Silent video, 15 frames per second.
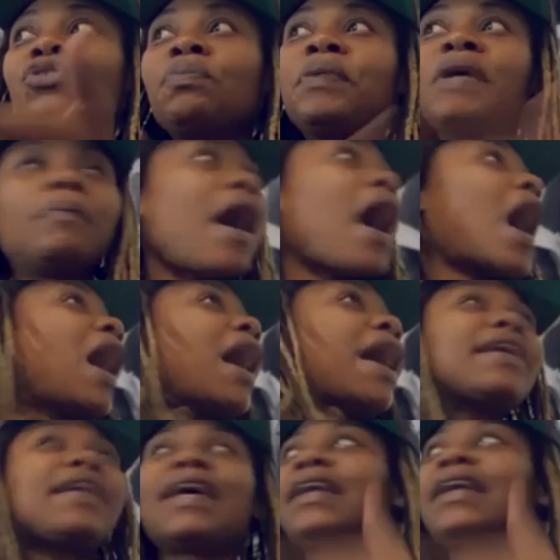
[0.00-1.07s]
be
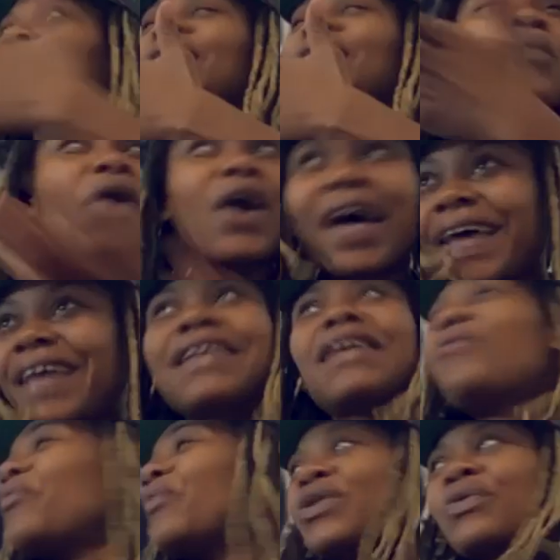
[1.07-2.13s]
behind and get what?
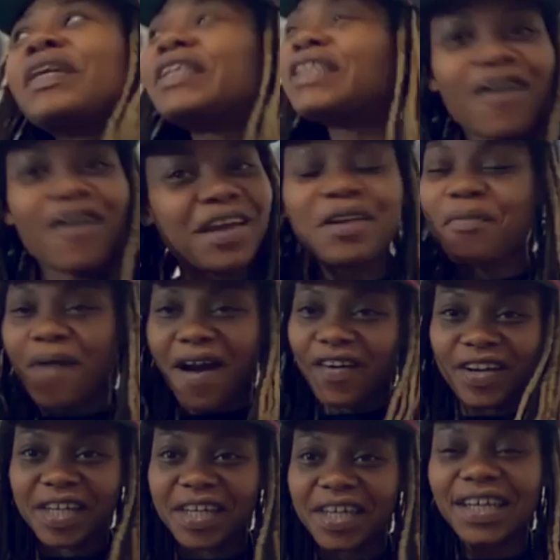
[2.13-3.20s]
What are we talking
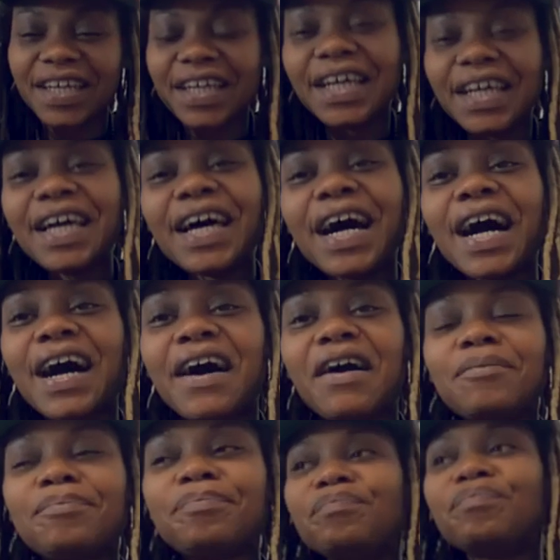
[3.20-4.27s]
about here? Yeah.
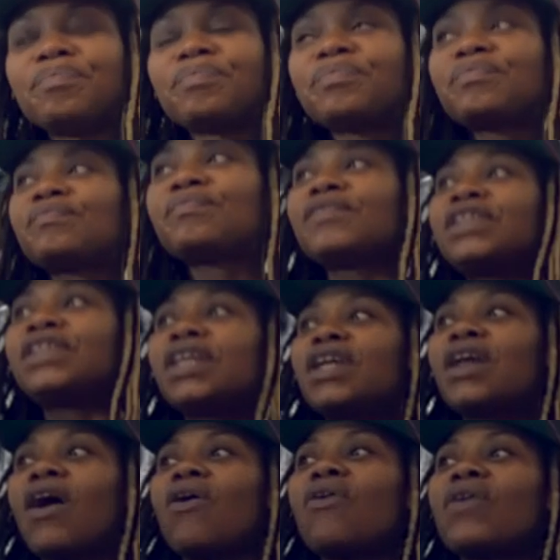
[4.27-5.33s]
Um, you
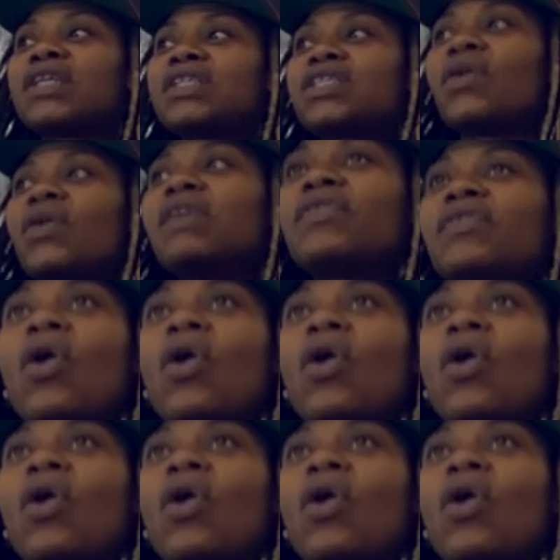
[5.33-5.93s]
know, and so even the